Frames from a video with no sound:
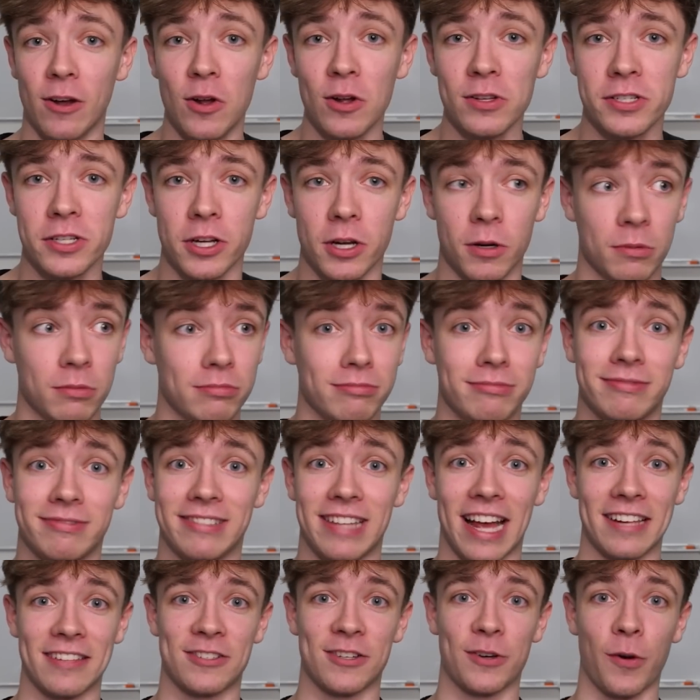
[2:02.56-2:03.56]
also,
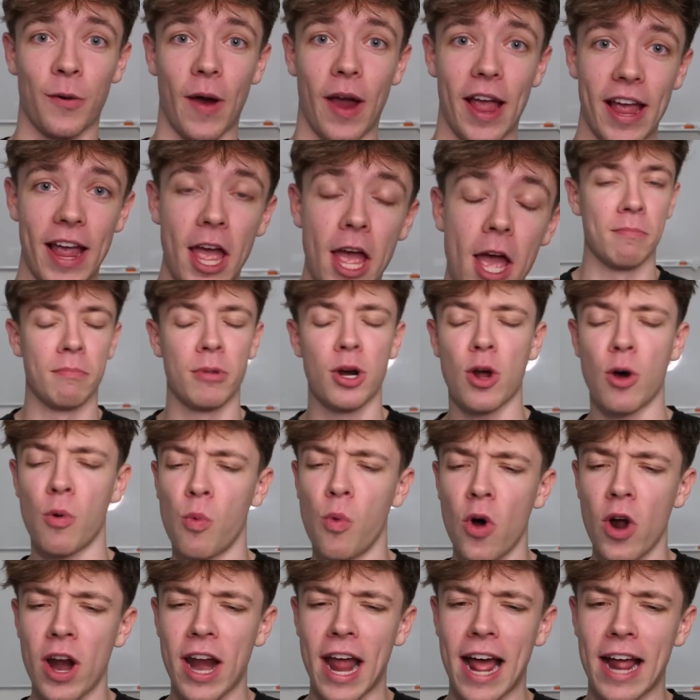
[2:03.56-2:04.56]
that's great. But on
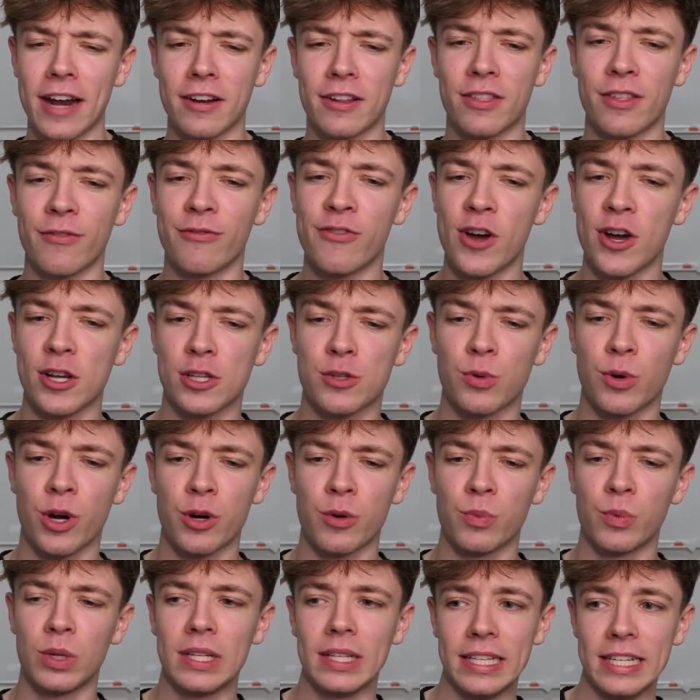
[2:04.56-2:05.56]
one hand, the first
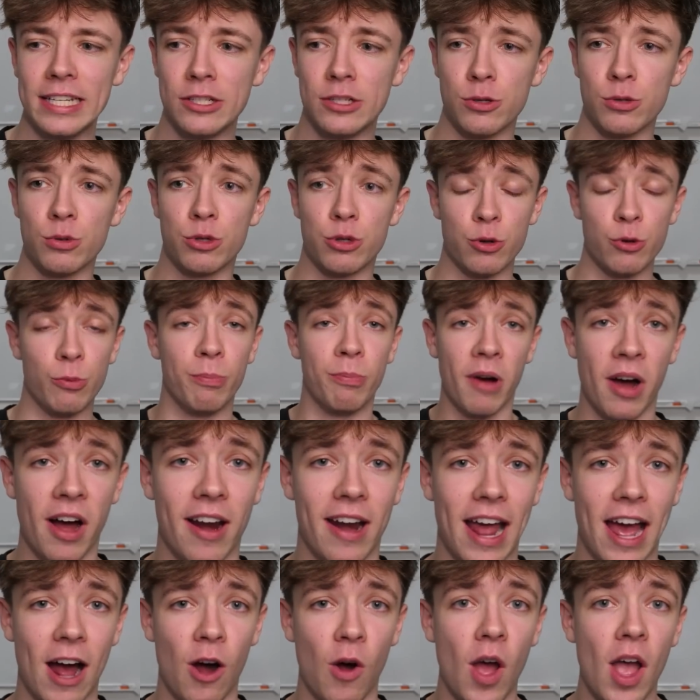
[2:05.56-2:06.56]
one will lead you to
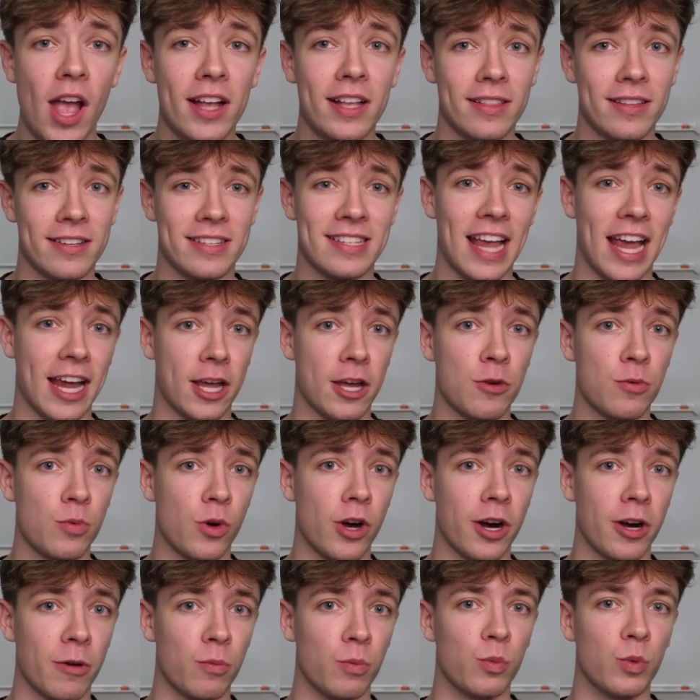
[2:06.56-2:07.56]
burnout, the second
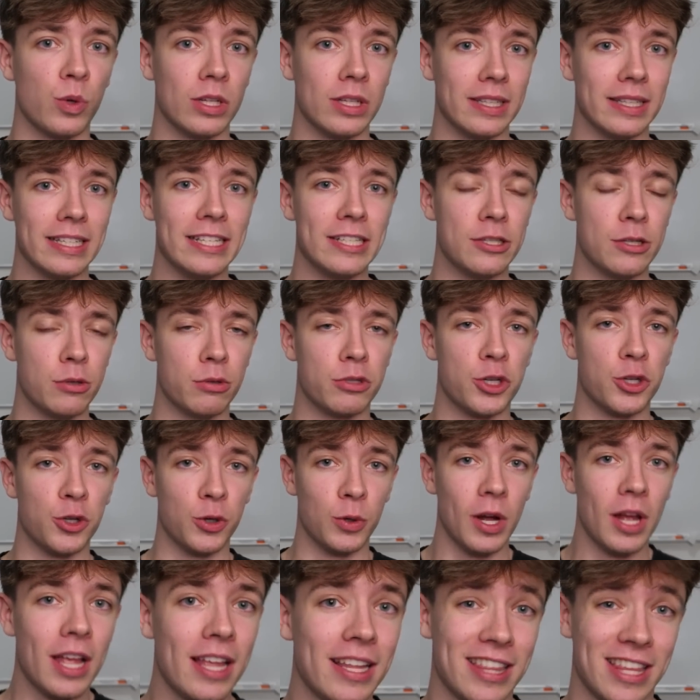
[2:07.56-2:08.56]
one will lead you
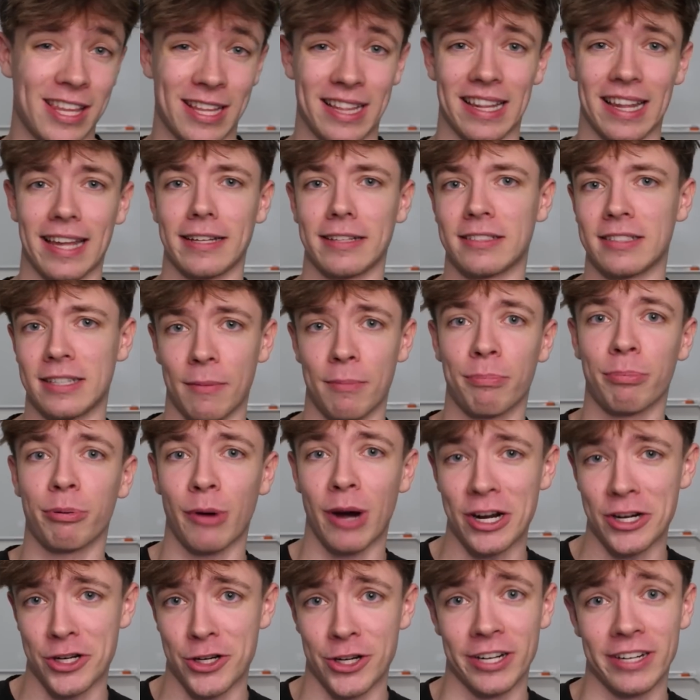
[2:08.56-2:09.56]
to,
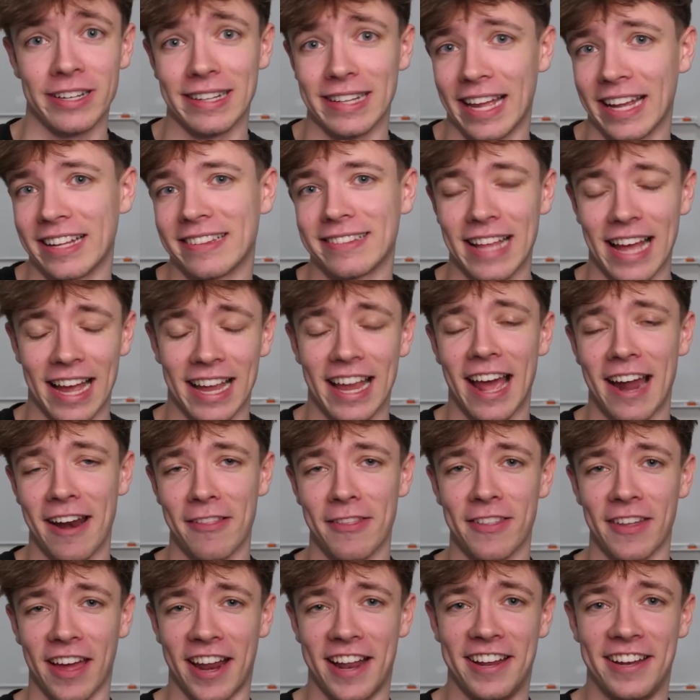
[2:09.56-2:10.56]
depression, that kind of
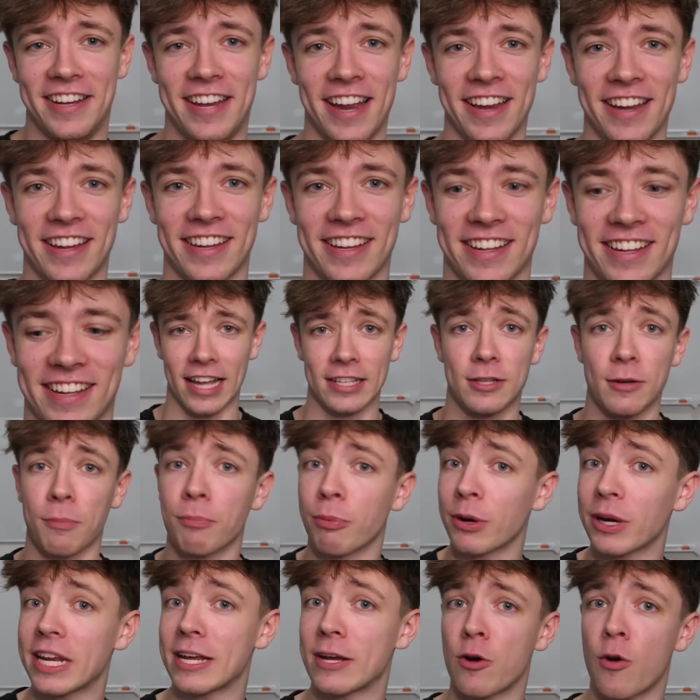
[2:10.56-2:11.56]
thing. It's a
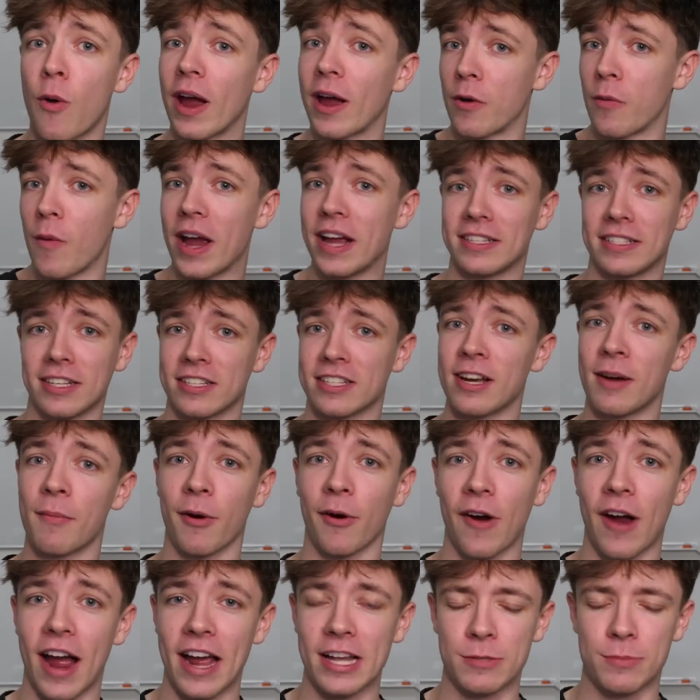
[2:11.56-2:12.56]
pretty quick way to
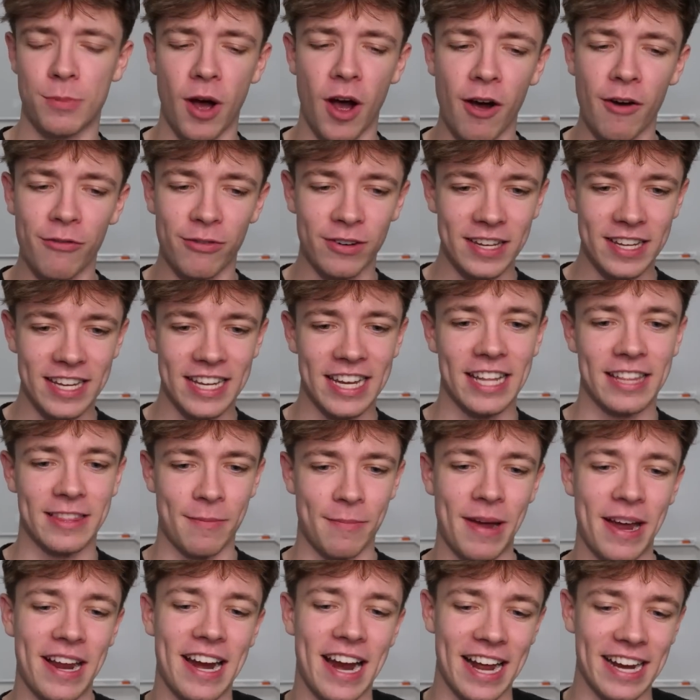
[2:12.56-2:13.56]
summarize, but hopefully you get the
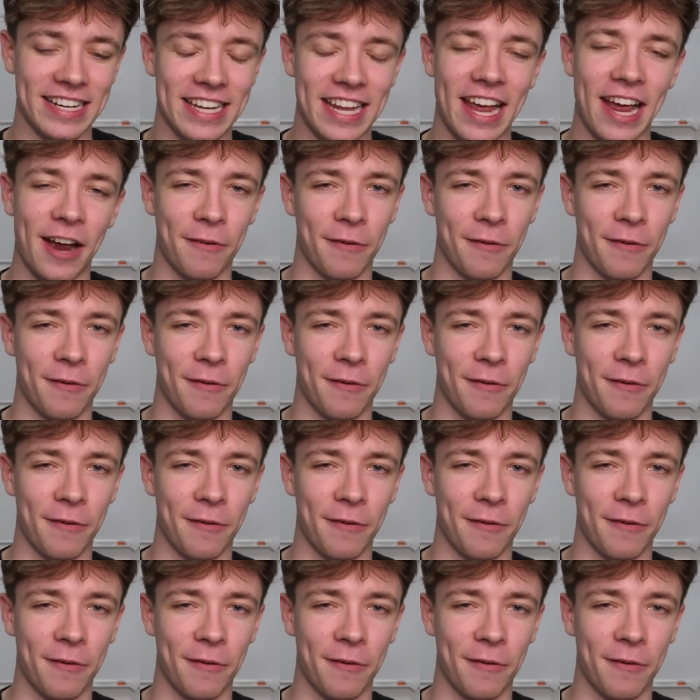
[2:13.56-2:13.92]
main idea,